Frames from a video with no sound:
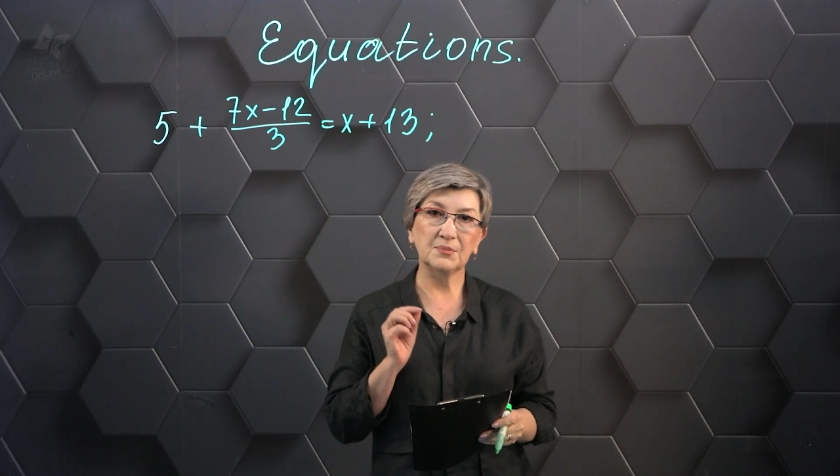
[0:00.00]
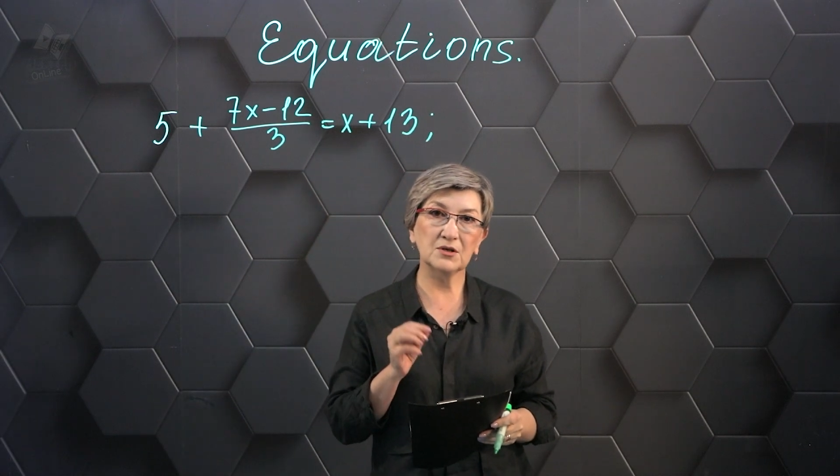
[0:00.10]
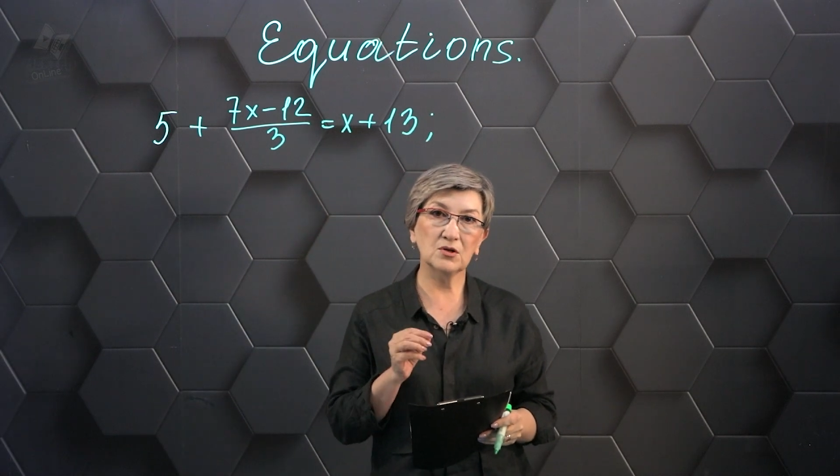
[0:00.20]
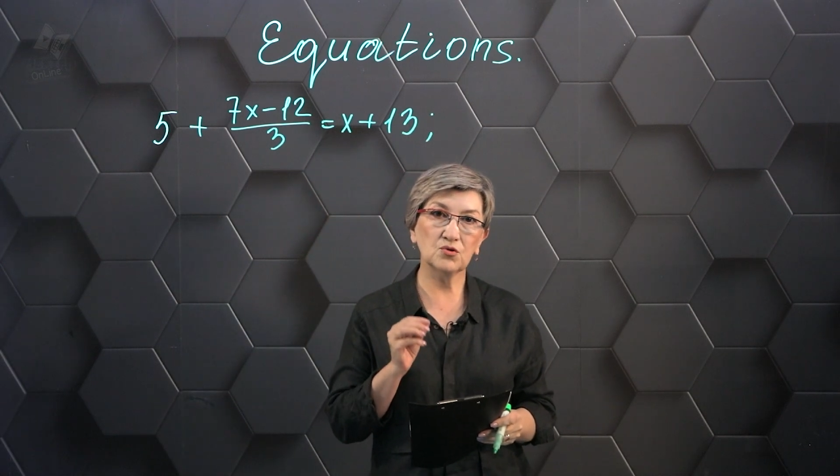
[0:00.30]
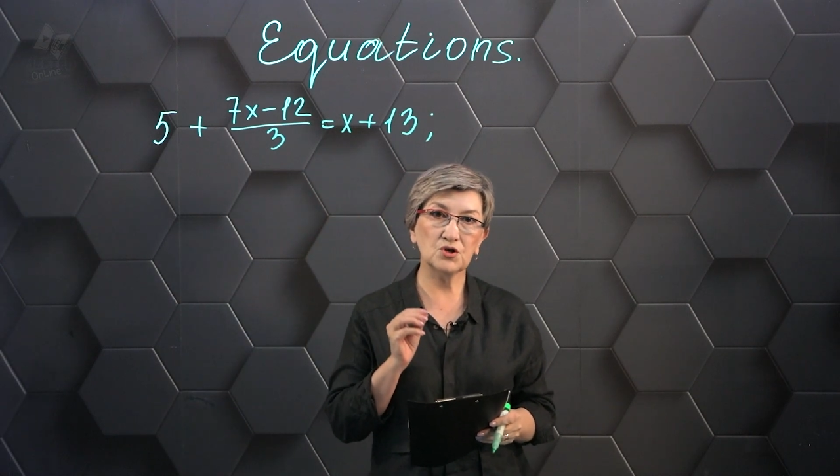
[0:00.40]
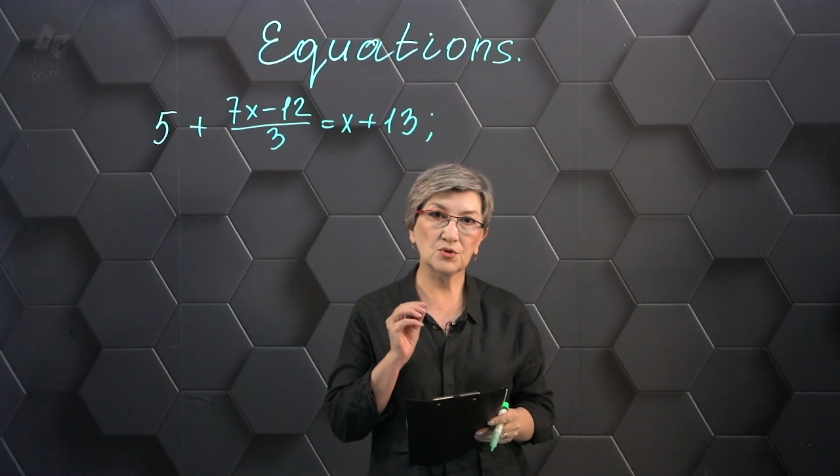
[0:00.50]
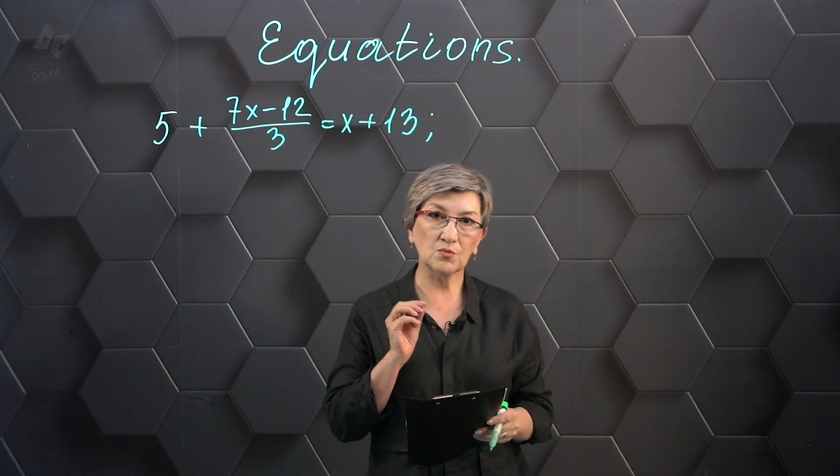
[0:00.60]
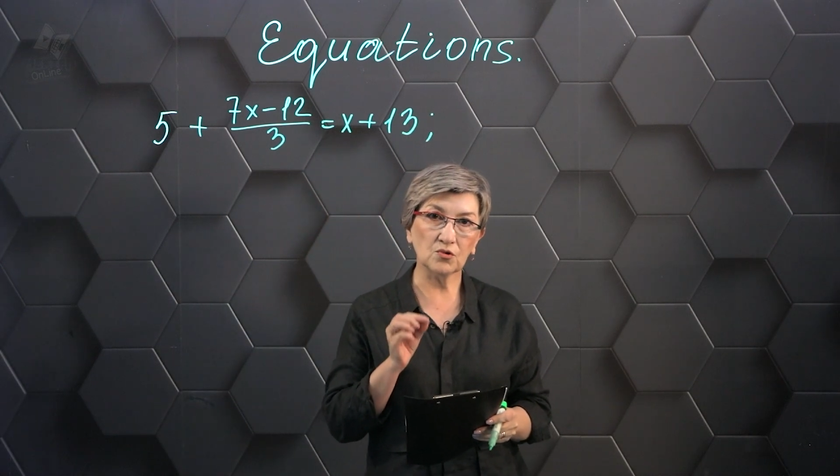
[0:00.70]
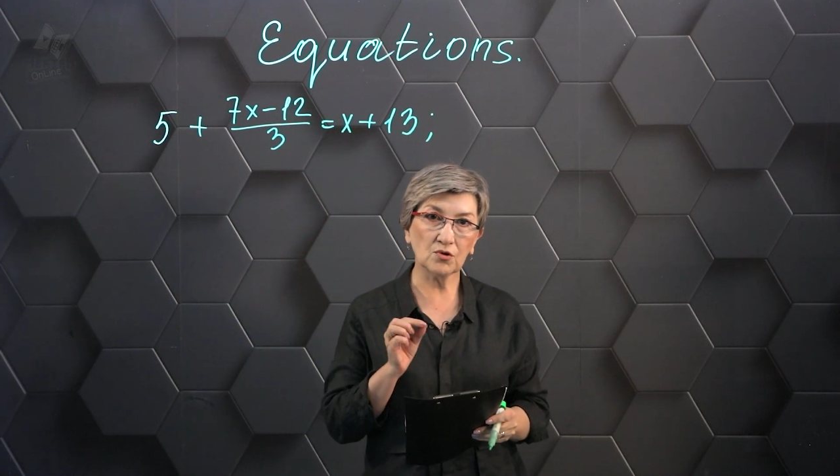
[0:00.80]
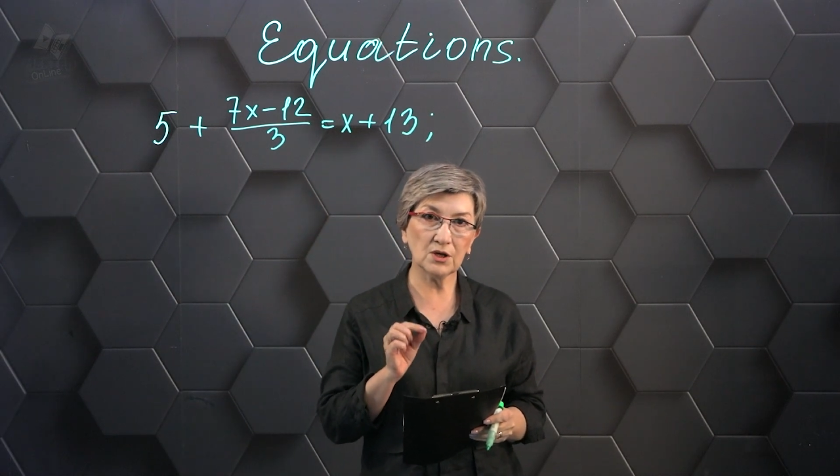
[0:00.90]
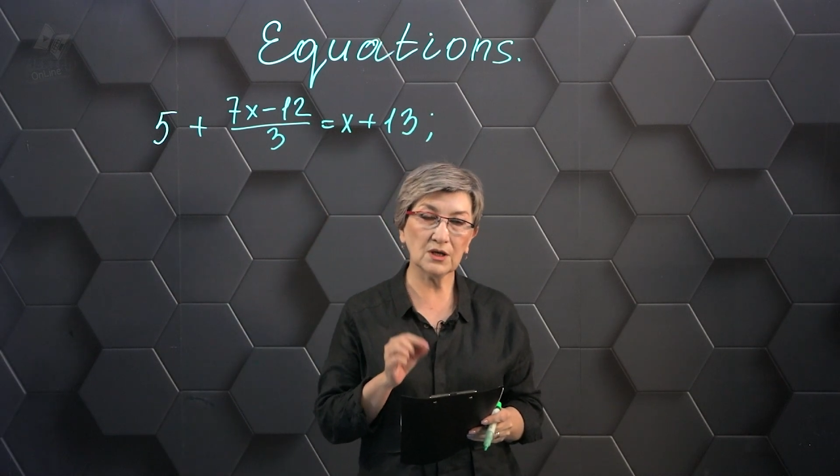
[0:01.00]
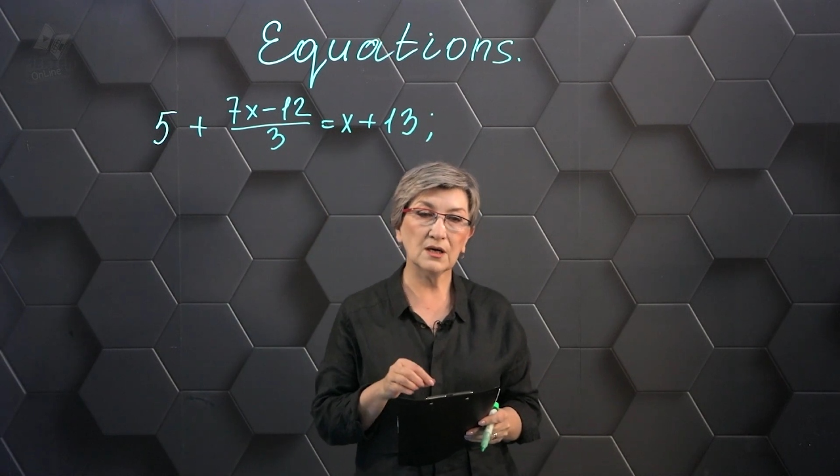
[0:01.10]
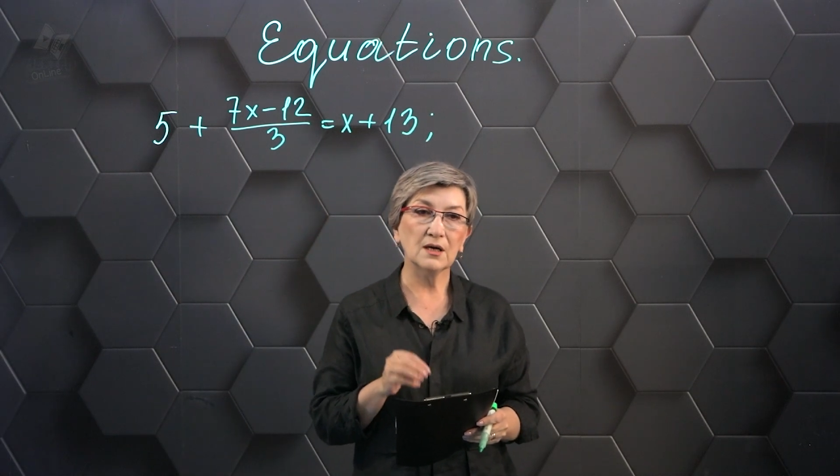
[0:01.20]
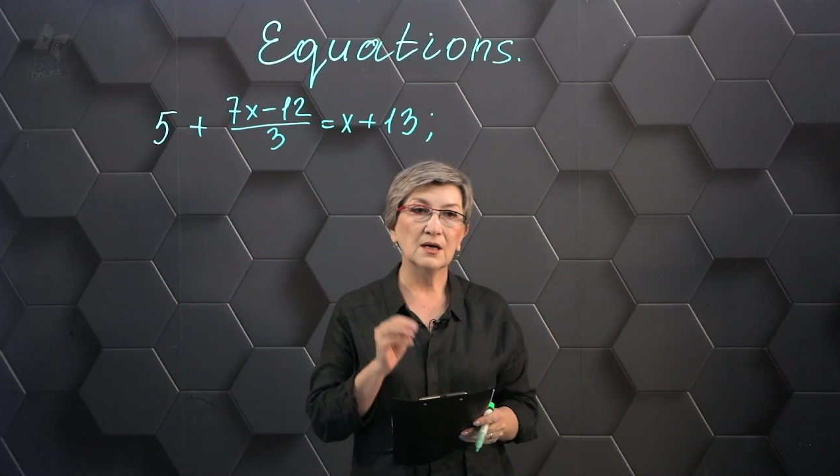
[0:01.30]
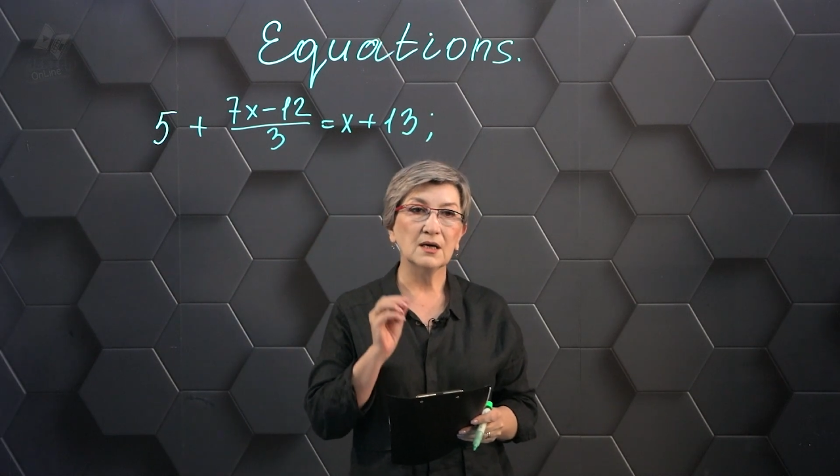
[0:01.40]
In the previous
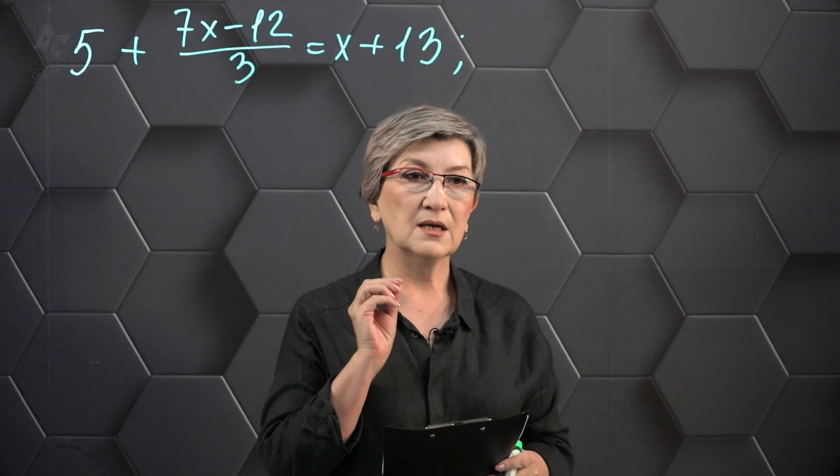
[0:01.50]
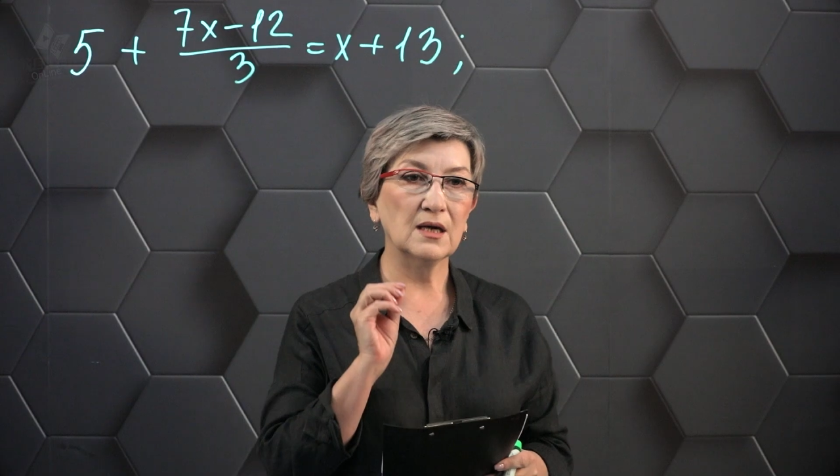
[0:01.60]
lesson,